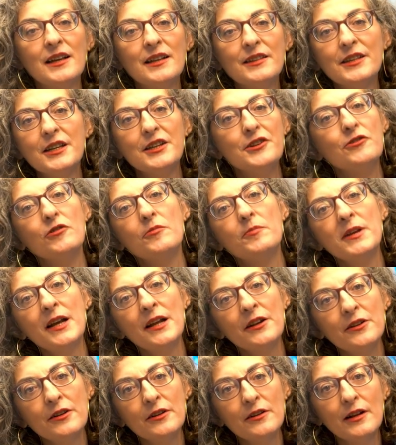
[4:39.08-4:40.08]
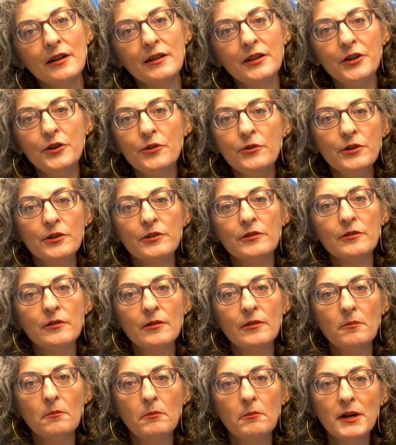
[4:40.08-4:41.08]
The European Union
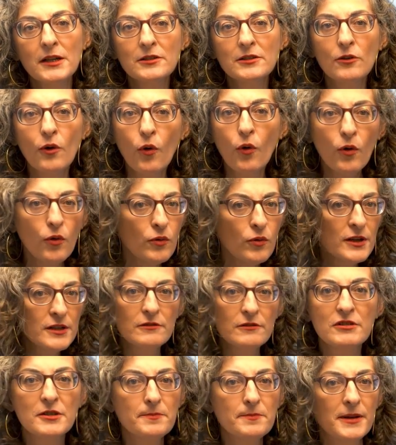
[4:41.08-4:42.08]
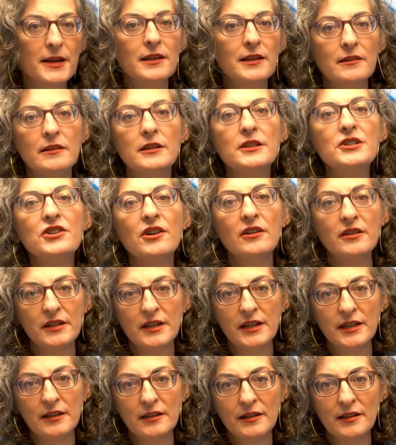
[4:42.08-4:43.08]
must always respect the
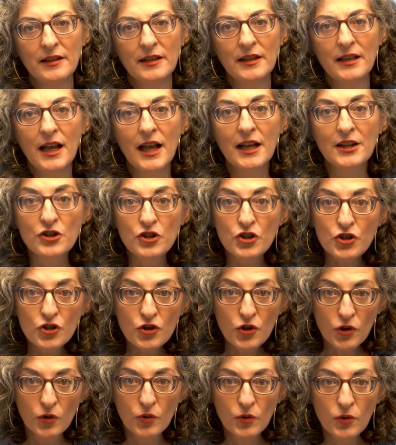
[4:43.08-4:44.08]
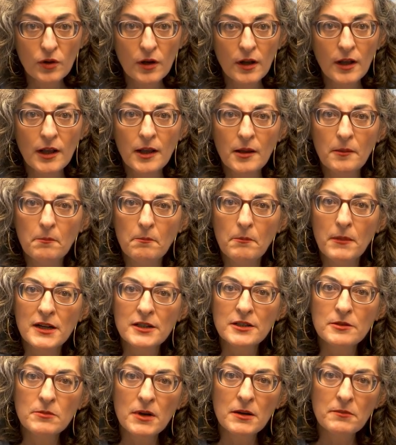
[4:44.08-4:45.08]
Charter, and so
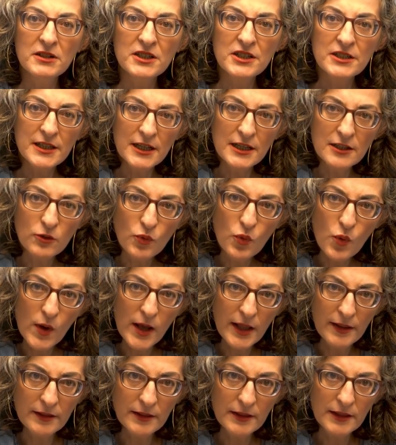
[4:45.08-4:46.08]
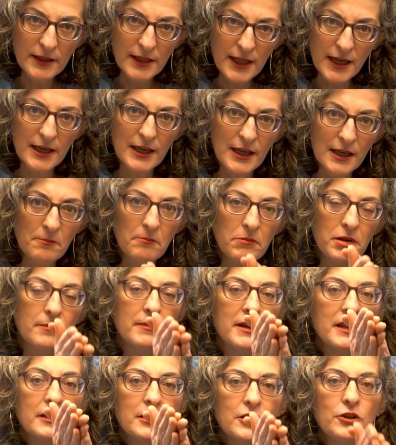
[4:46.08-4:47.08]
must the Member States when they
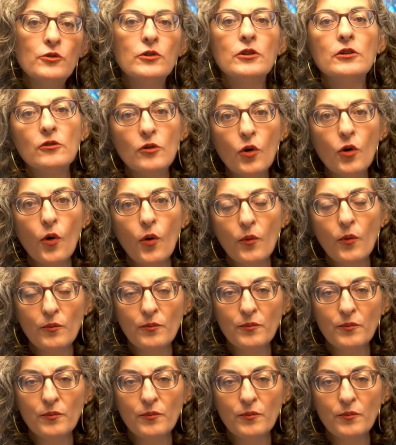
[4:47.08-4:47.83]
implement Union law.